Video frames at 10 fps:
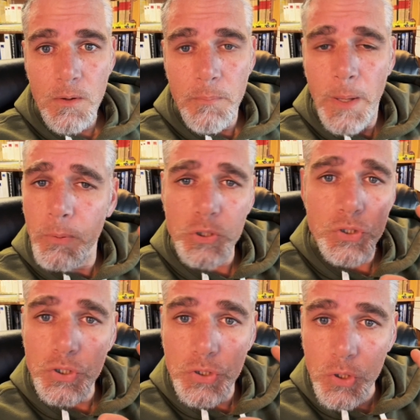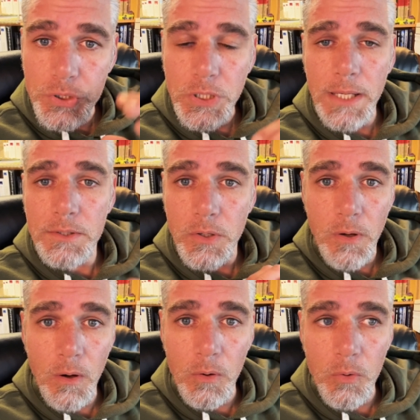People just associate the
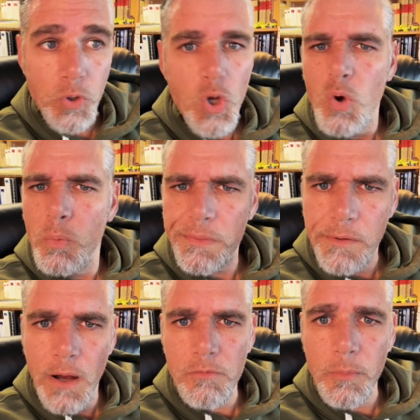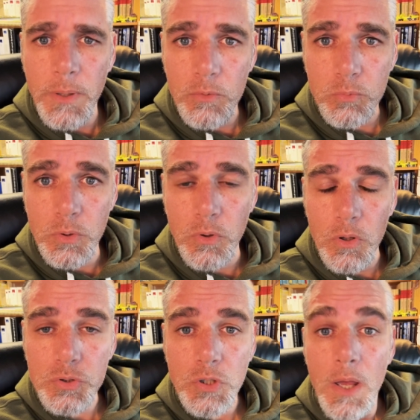code with government
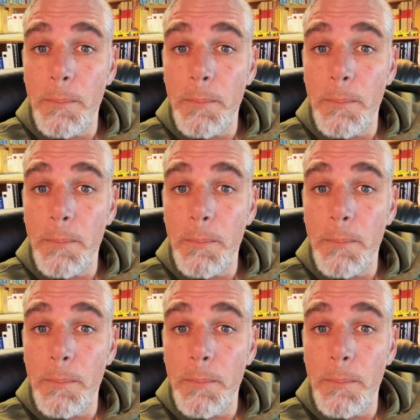rules,